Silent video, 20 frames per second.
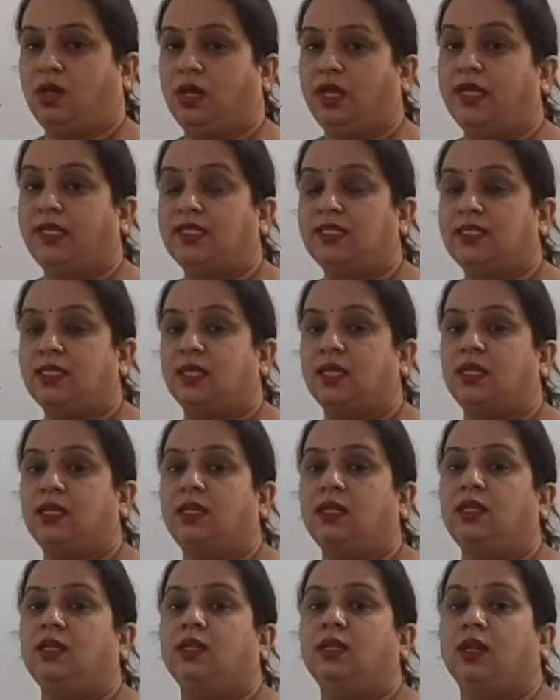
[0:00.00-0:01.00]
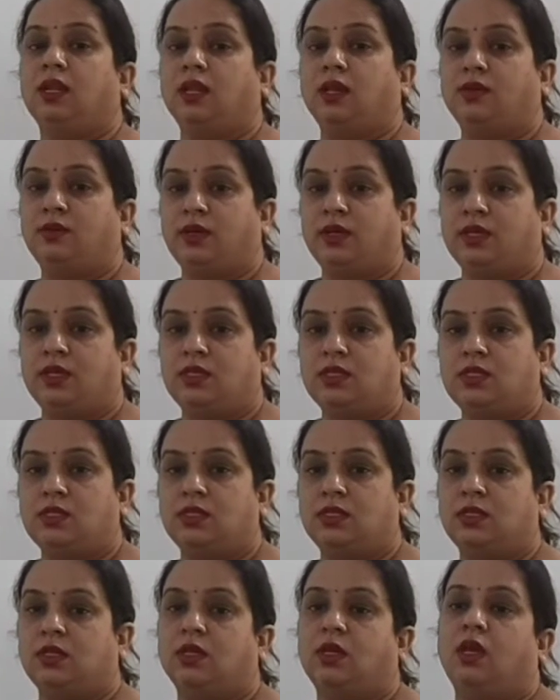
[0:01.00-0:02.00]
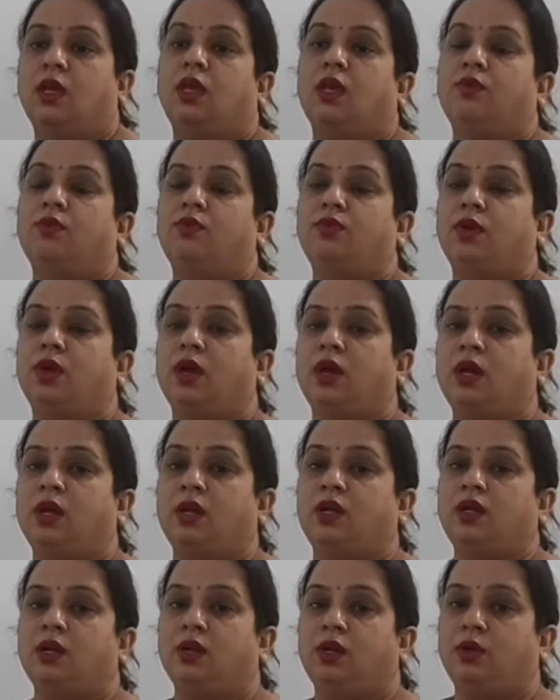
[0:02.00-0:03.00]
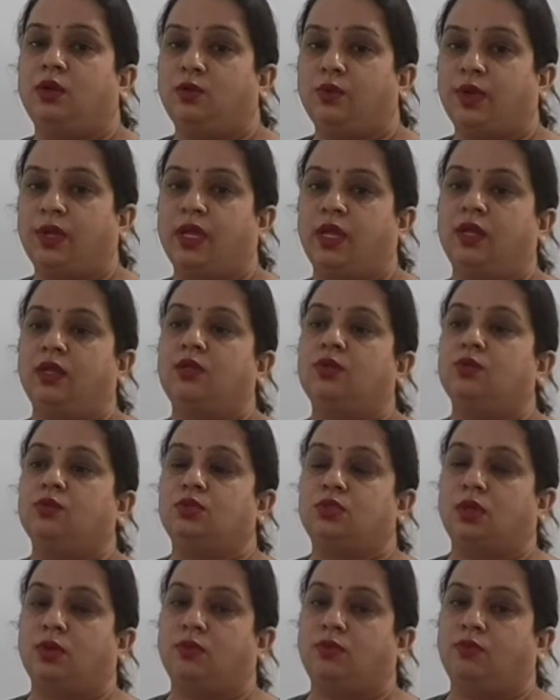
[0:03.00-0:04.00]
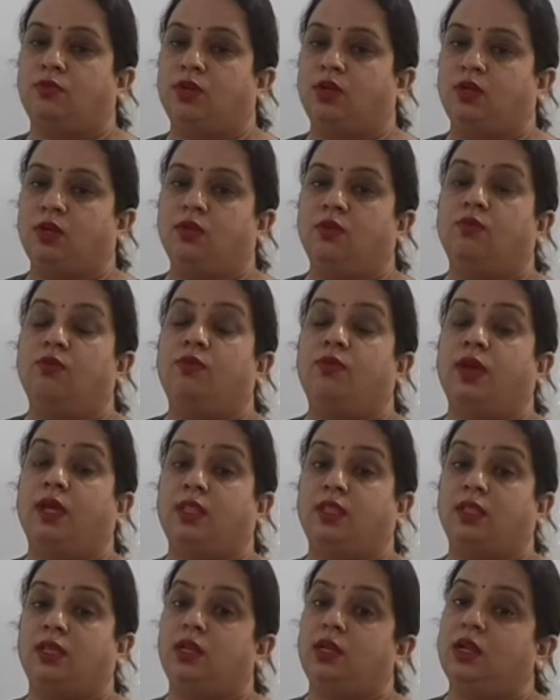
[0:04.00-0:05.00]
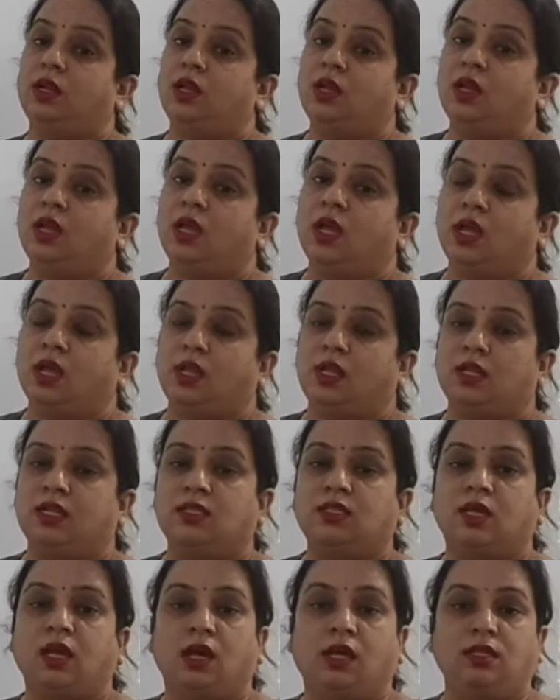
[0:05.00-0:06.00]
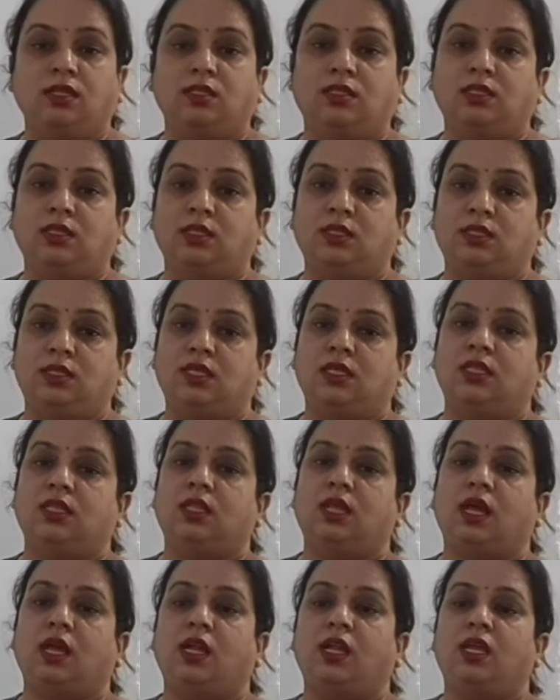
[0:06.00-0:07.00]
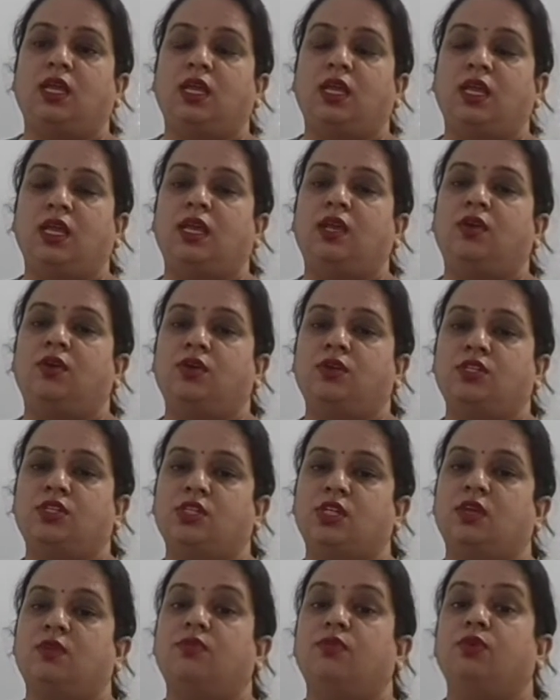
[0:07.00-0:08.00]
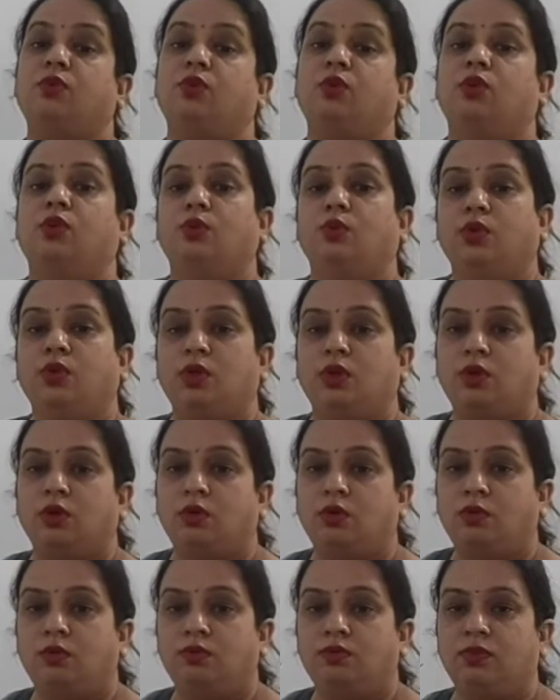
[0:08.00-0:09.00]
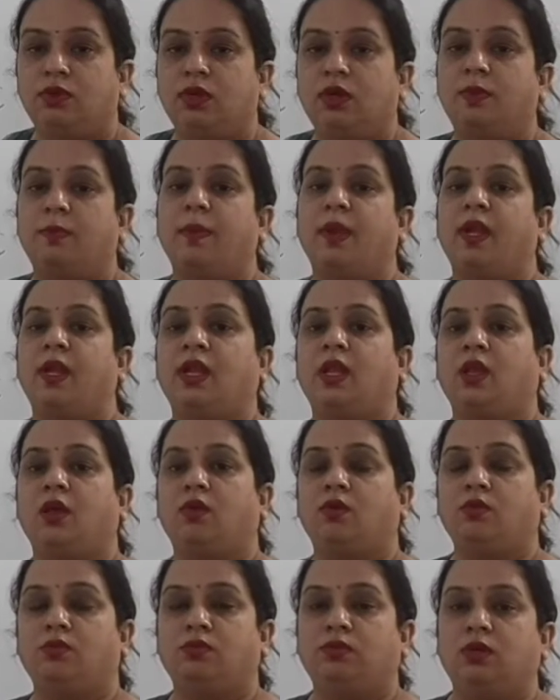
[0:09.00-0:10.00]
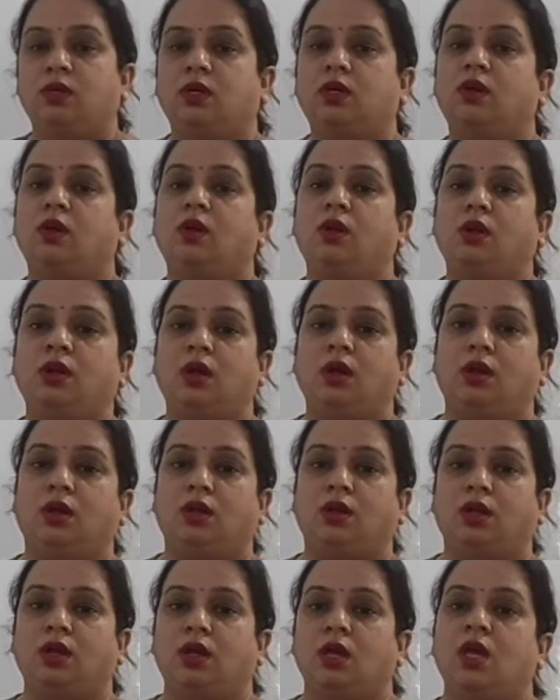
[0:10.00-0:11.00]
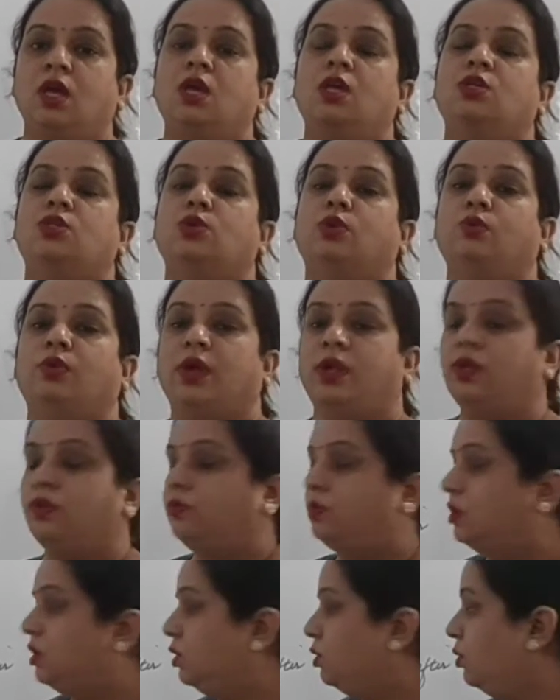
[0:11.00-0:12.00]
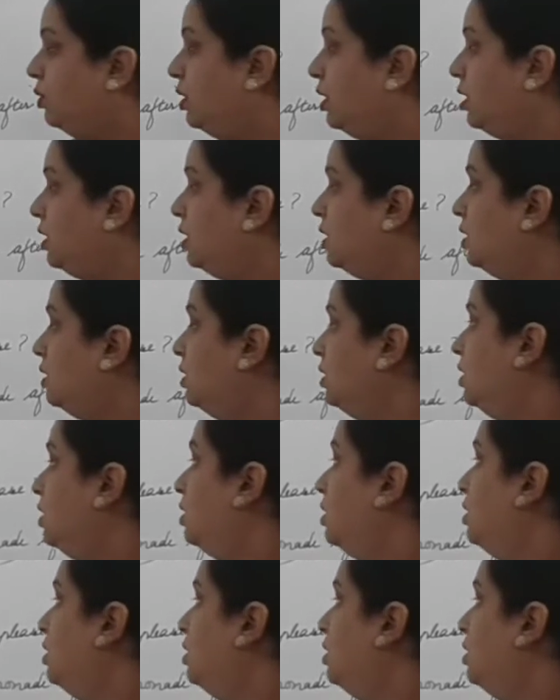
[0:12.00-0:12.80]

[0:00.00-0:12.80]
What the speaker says: It's a request if you are doing to someone whether it is uncertain that he or she would do your homework, pending homework or not. So what you will do here?